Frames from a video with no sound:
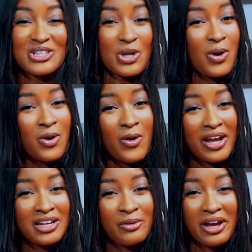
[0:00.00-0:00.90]
don't go
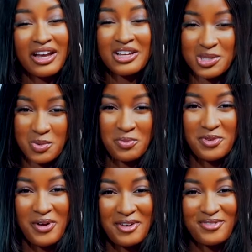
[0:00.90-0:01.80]
anywhere, cause we'll
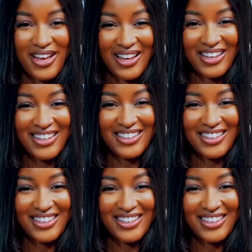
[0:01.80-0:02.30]
be right back.